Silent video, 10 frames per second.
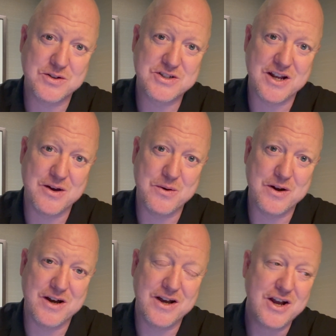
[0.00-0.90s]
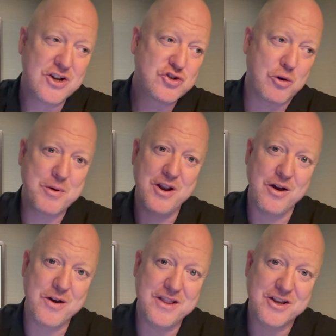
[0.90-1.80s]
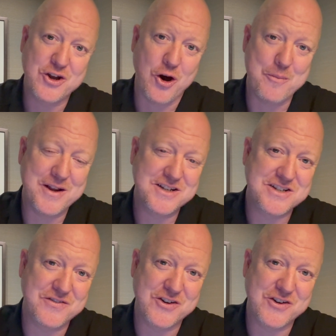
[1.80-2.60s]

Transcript: So uh, drop a note in the comments if